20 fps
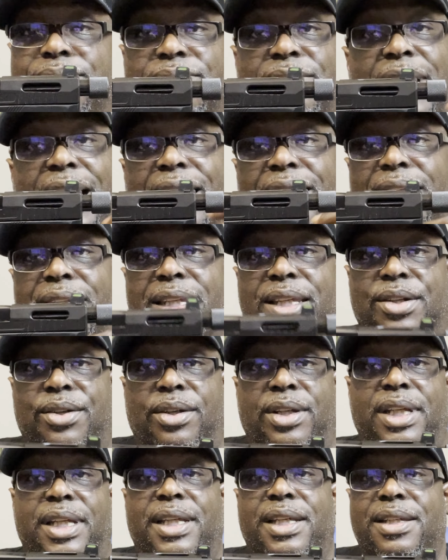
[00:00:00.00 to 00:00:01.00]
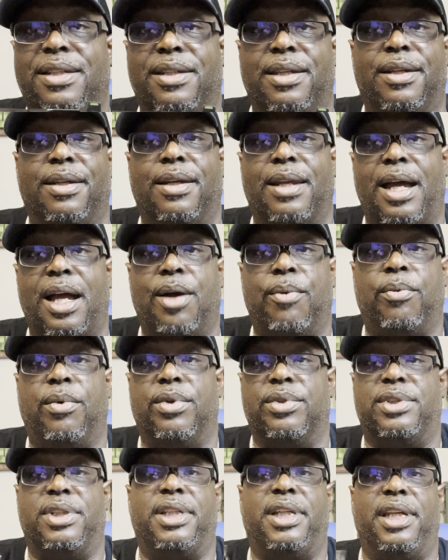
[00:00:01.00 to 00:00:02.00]
I literally did not
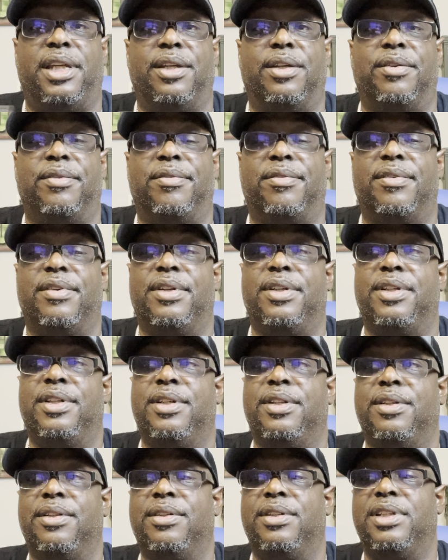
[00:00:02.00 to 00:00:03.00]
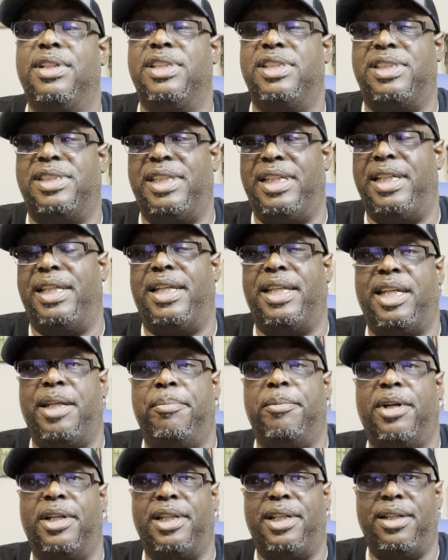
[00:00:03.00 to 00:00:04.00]
want to give SIG any
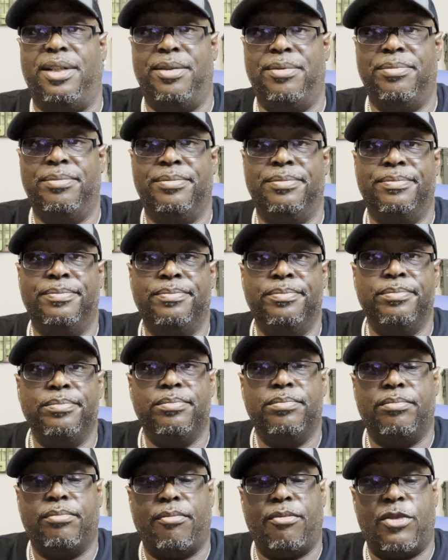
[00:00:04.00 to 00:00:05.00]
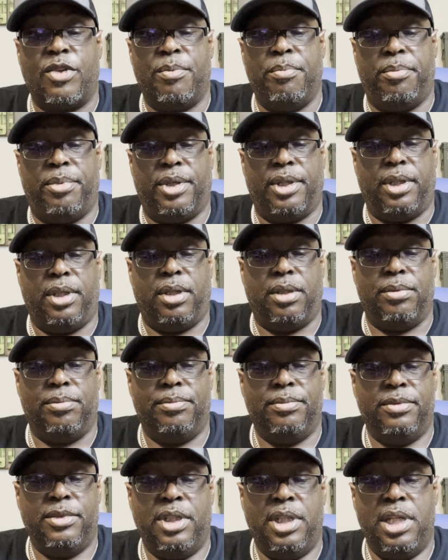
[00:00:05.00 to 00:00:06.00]
money. But,
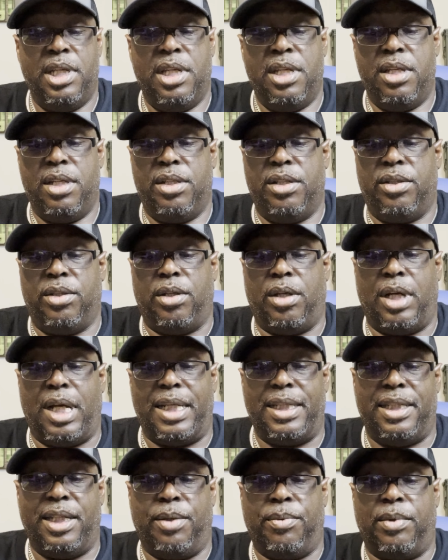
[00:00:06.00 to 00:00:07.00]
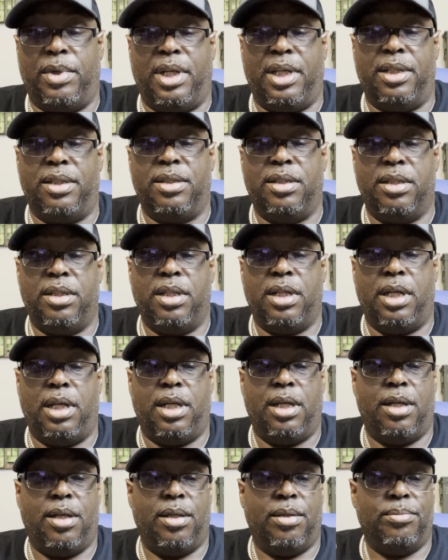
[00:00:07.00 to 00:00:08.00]
you know, I did run
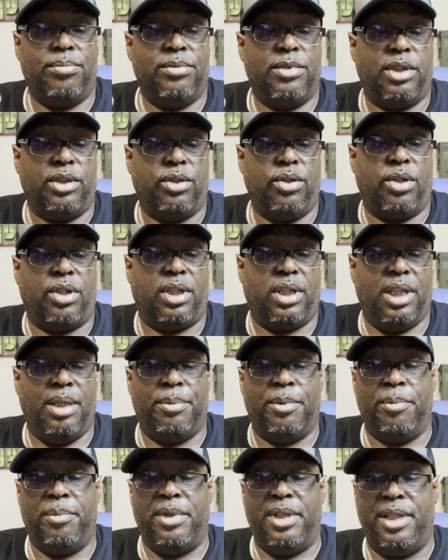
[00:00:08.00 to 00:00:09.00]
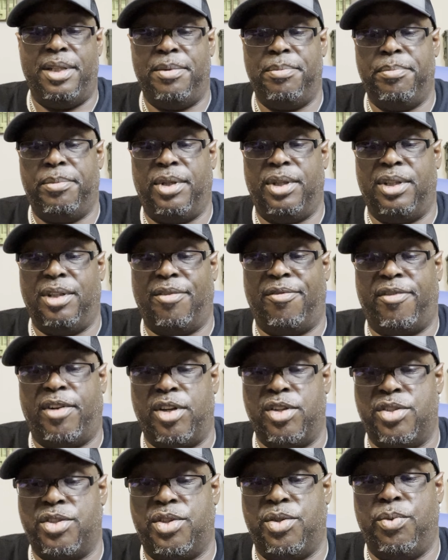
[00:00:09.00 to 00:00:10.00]
a little clip of me putting the
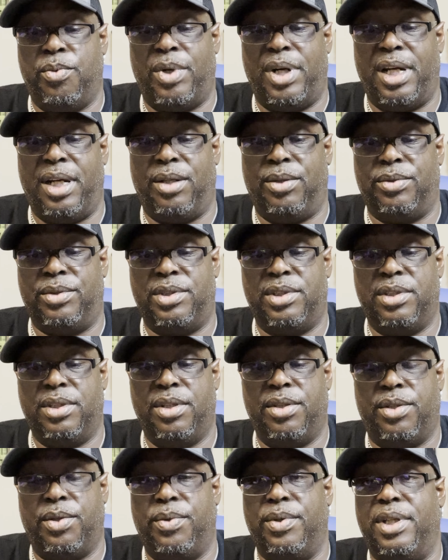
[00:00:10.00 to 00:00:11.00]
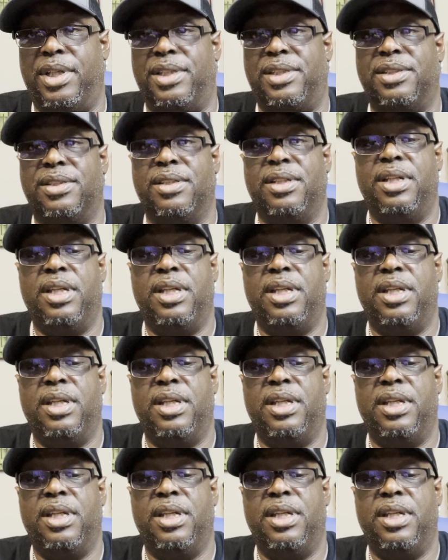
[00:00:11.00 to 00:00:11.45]
first few rounds through this